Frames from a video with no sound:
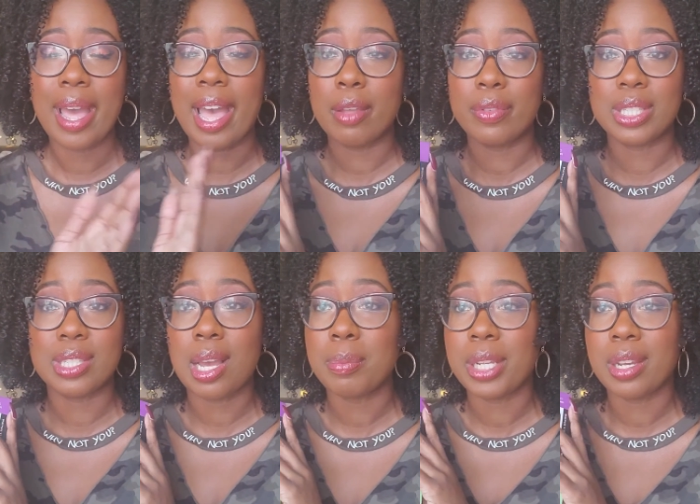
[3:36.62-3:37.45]
I have
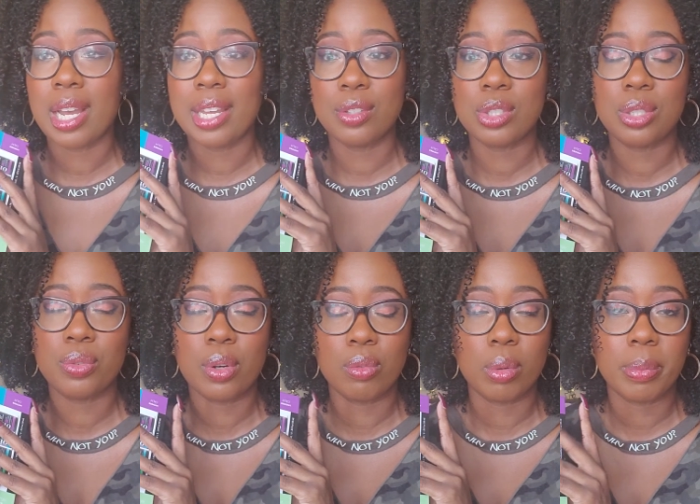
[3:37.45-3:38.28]
insomnia. I use this
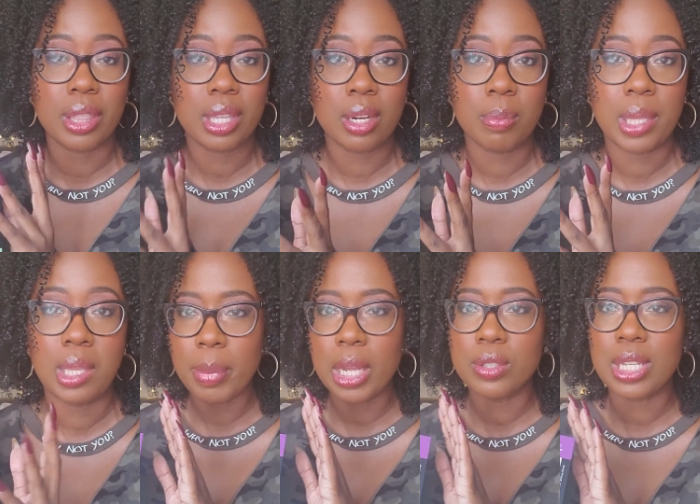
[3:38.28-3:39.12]
for aromatherapy,
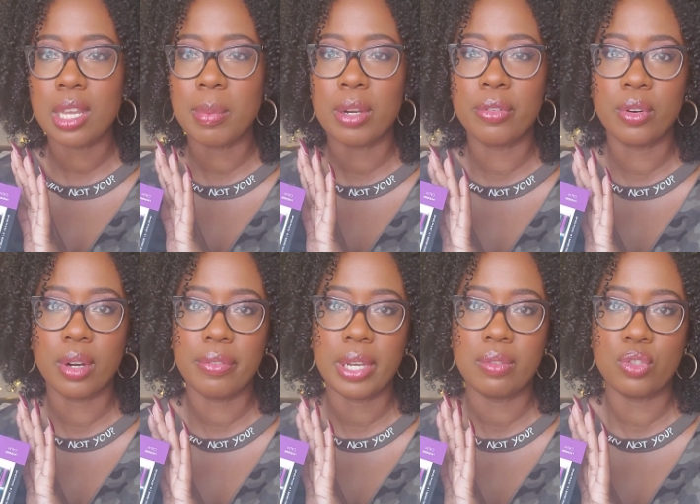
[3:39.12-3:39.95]
but I'll take about 4 or
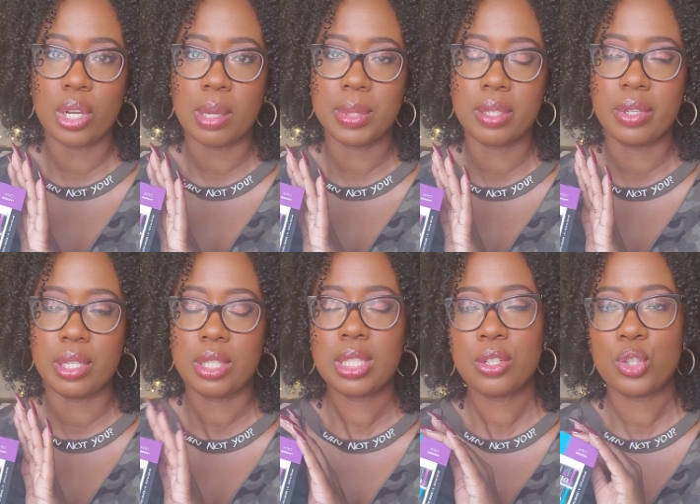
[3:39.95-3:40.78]
5 drops of an
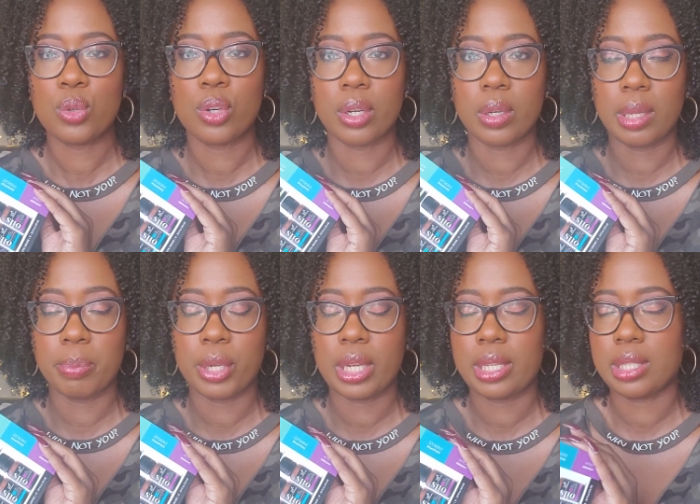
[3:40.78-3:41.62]
essential oil and
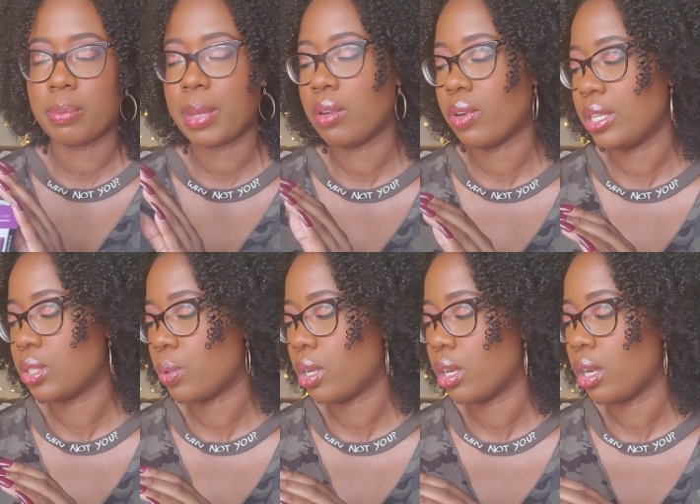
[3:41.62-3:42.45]
put it into my rice
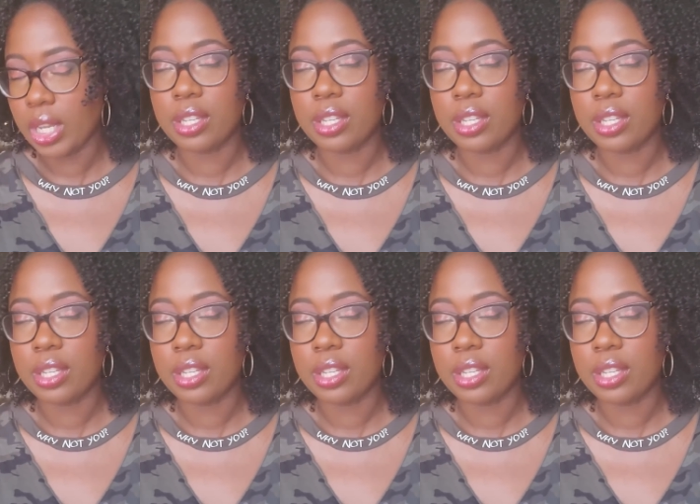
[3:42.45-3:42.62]
water.